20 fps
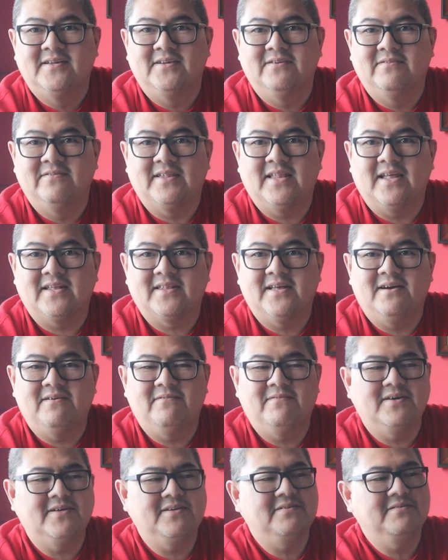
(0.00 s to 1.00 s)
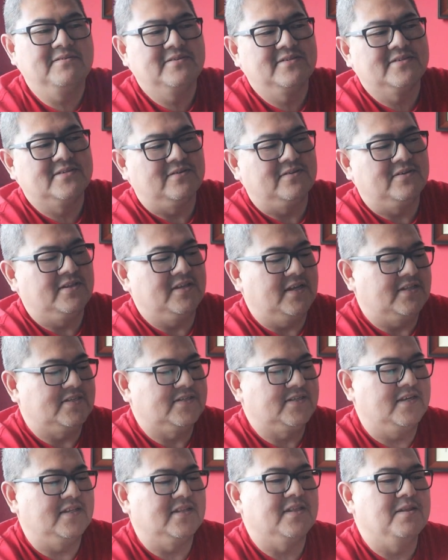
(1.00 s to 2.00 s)
Do it like that one. So
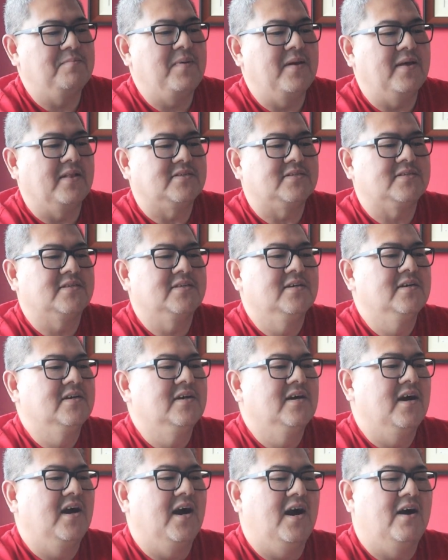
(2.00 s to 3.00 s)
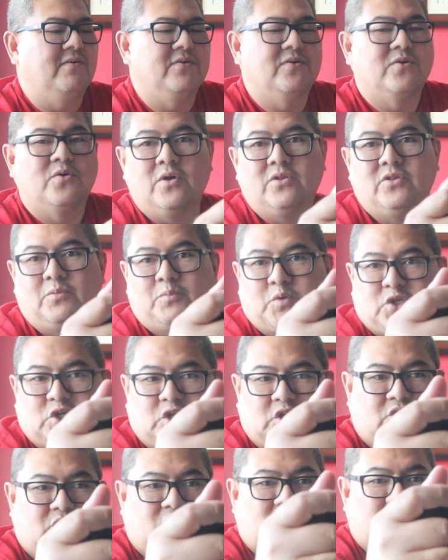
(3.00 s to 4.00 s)
it depends how you're going to
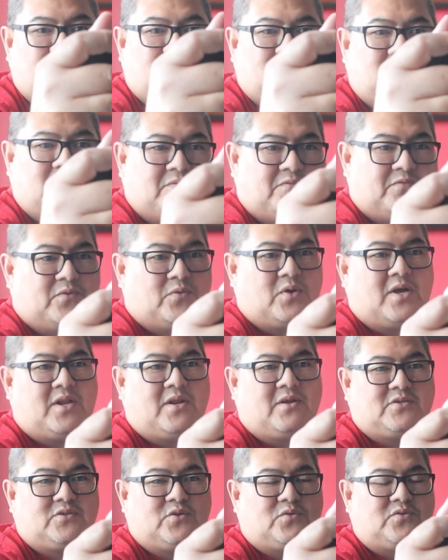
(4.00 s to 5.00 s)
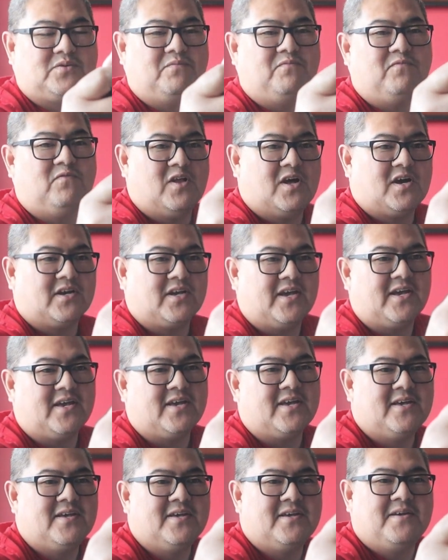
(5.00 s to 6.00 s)
position if you're gonna show some vlogging,
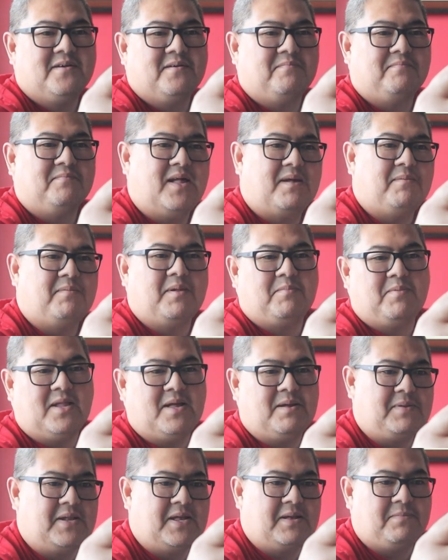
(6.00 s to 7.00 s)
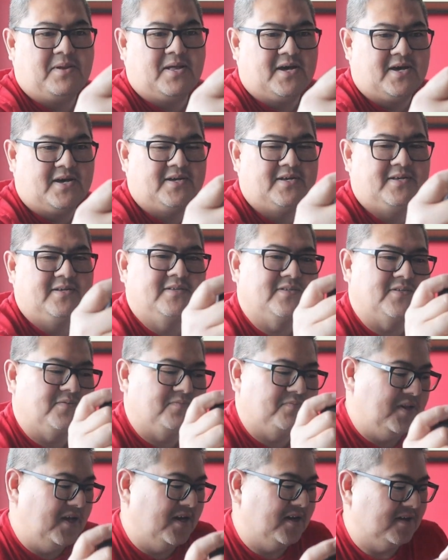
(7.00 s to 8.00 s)
blah blah blah blah blah. So
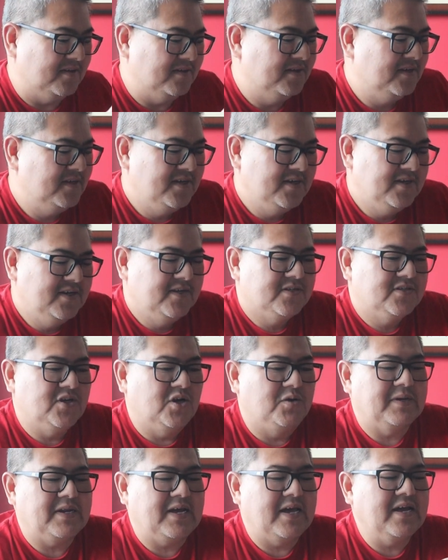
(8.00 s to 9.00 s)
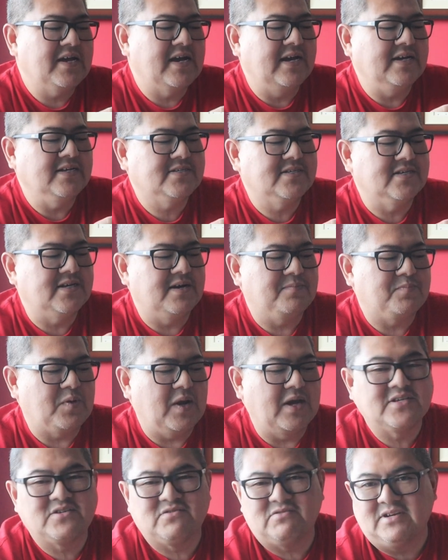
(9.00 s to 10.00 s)
vlog. So but again, guys,
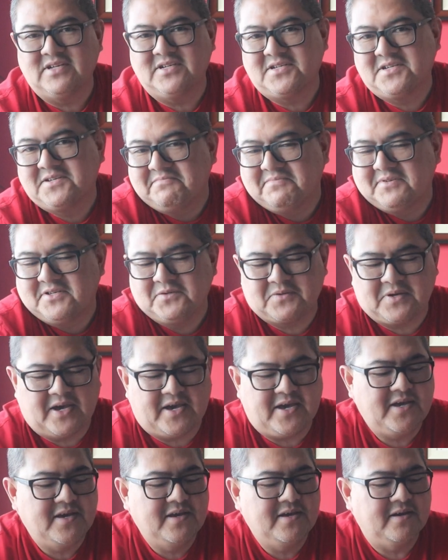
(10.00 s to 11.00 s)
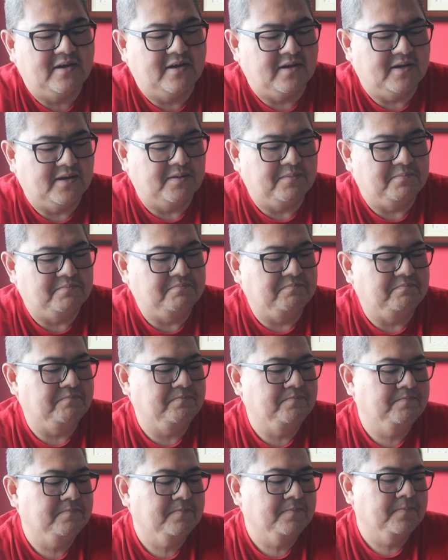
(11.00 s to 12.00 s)
price range, it's okay.
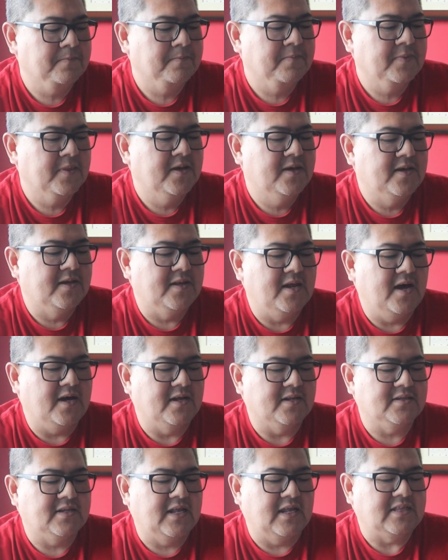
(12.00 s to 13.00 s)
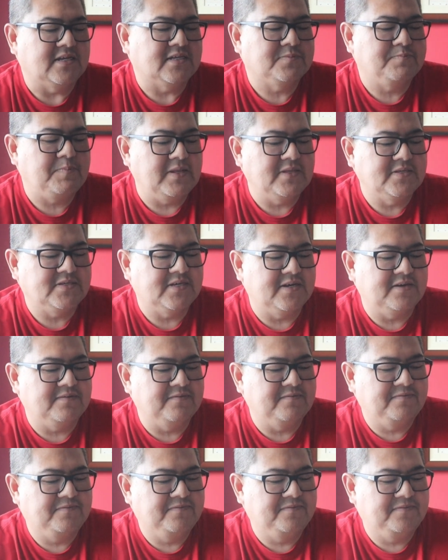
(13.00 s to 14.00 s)
Not that
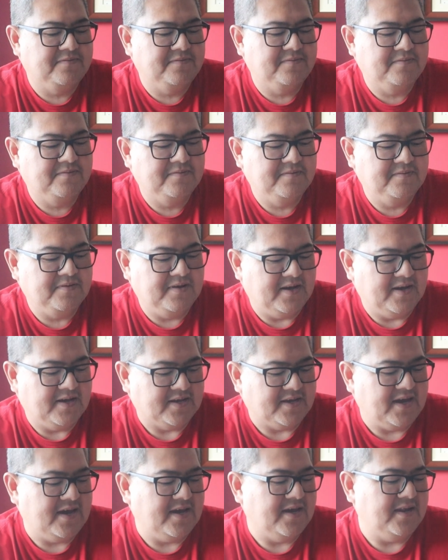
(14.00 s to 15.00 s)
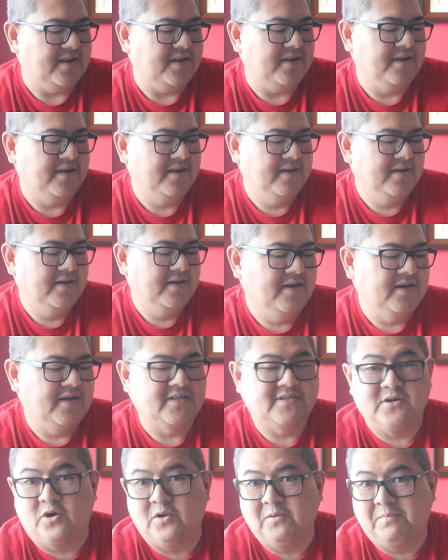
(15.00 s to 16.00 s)
expensive. Again,
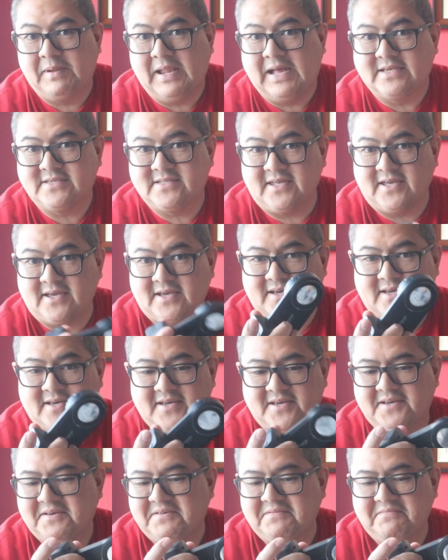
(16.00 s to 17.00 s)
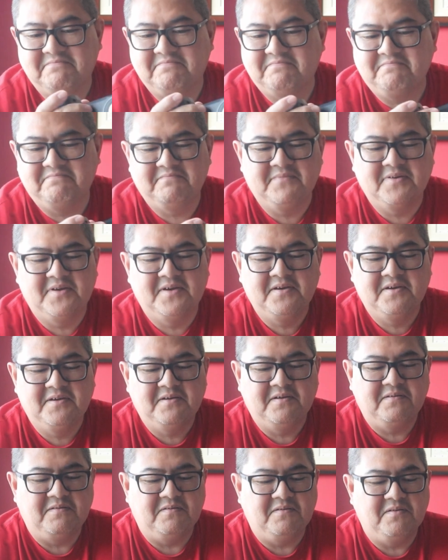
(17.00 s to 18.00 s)
it's all plastic,
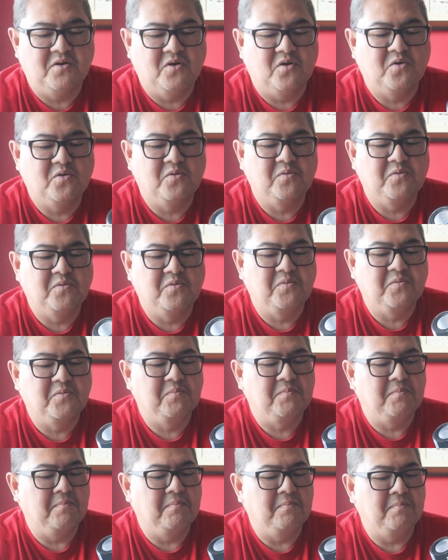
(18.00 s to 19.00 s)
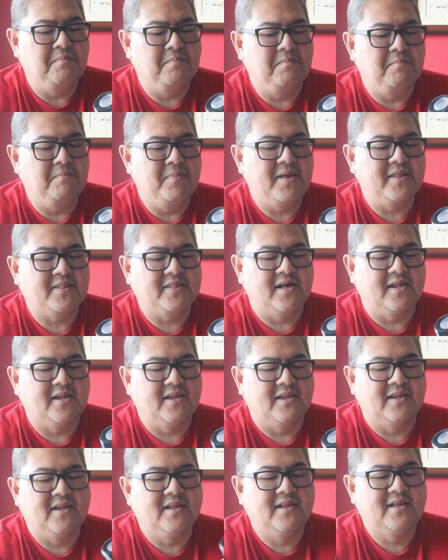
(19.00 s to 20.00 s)
no
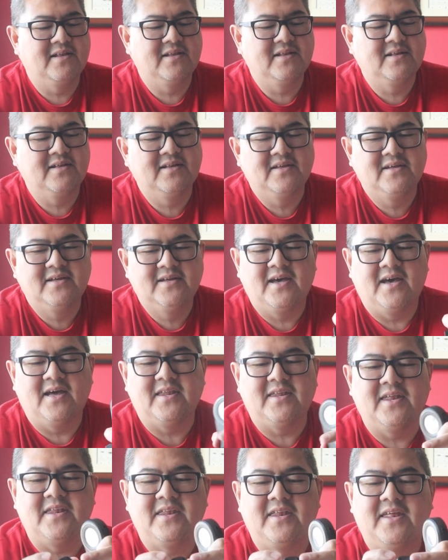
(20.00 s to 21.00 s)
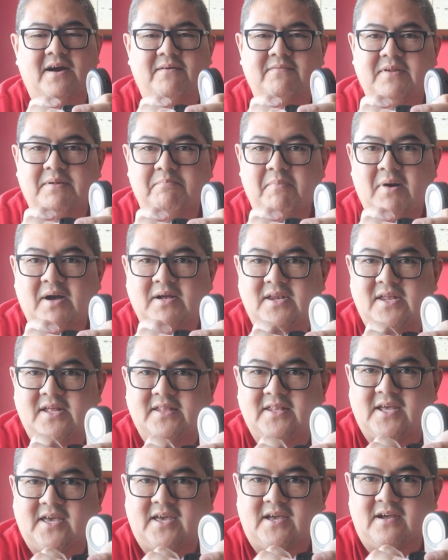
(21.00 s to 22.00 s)
metal, and then they have that
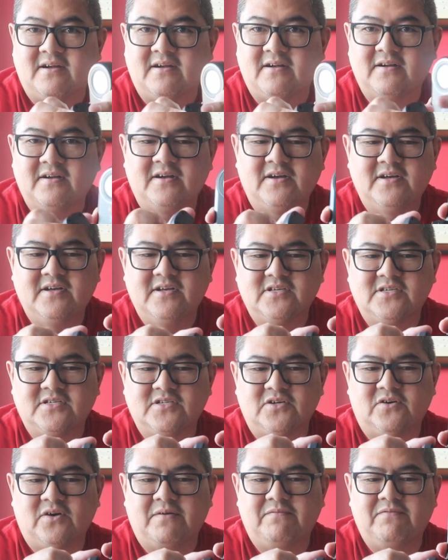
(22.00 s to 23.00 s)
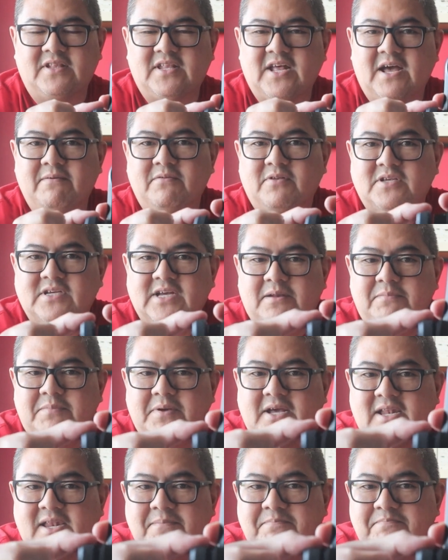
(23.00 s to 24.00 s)
magnetic here. So every time it's gonna be
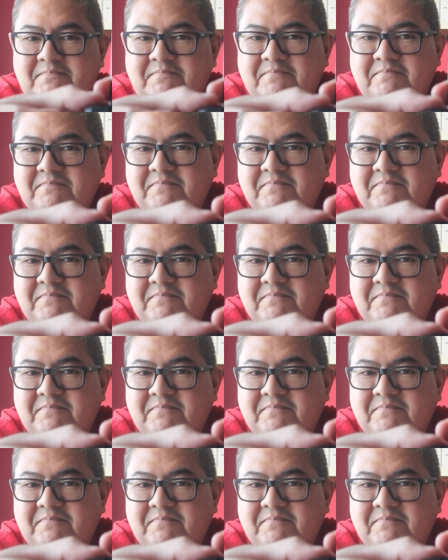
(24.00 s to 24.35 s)
clipped.